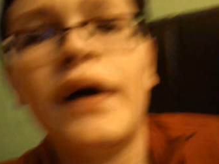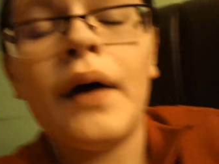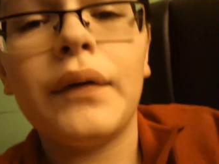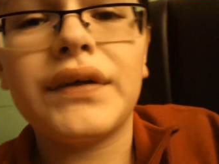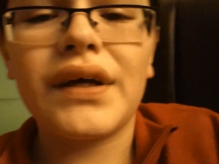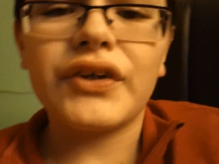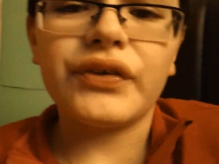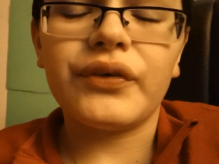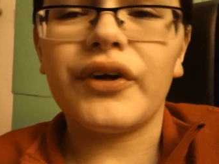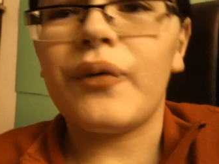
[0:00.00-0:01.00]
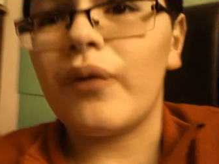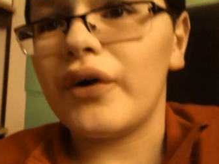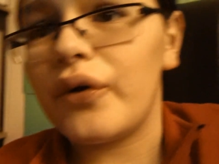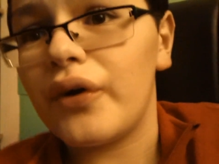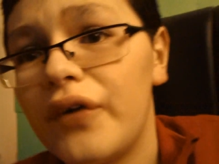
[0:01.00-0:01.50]
I was actually going to
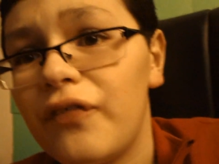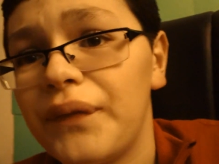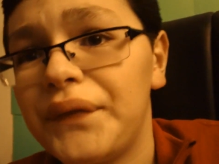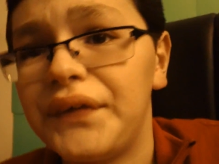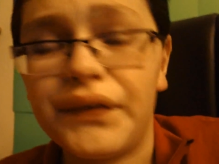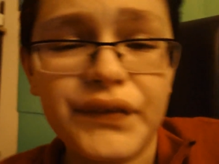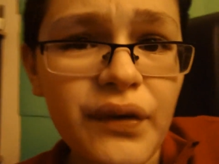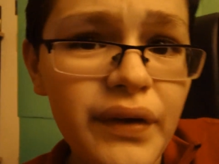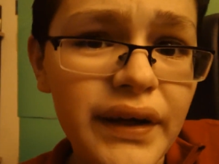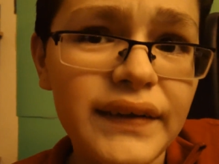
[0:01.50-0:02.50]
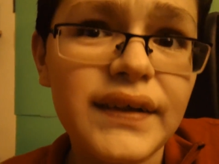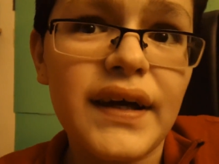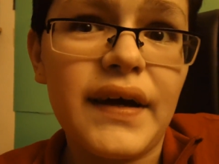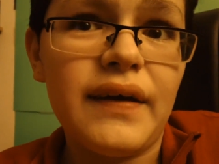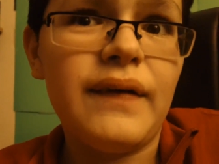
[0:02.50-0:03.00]
wonder if it was still snowing
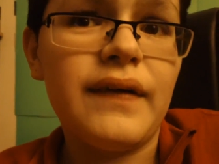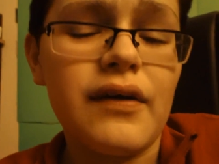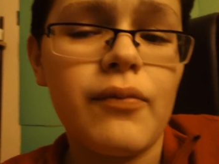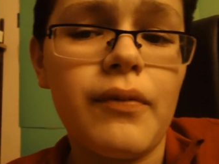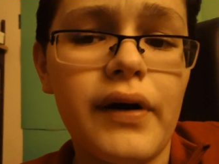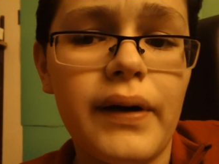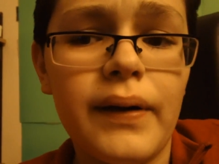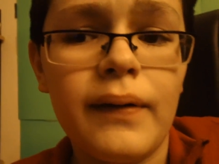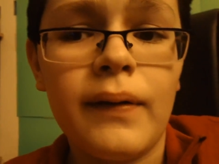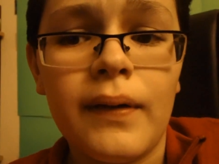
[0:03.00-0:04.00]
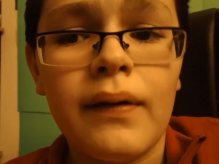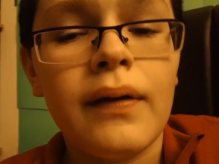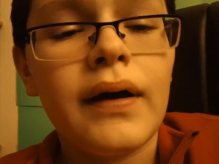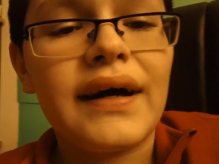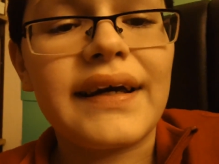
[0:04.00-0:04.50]
outside, but
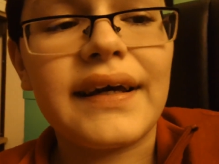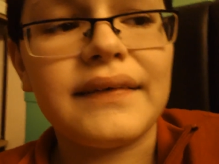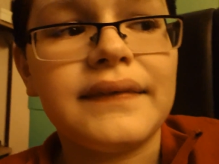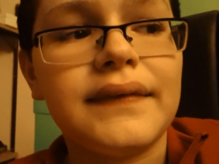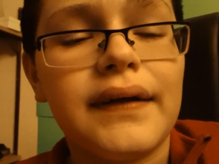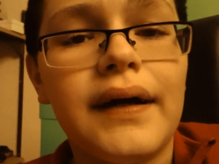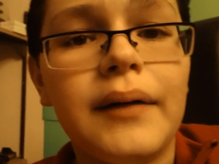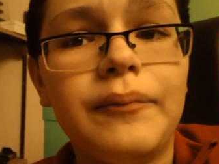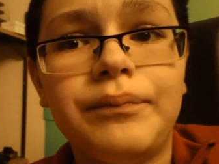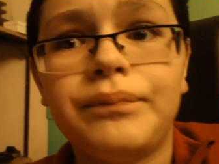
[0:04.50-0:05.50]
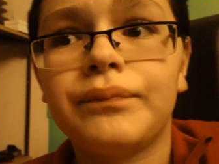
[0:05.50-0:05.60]
I guess um,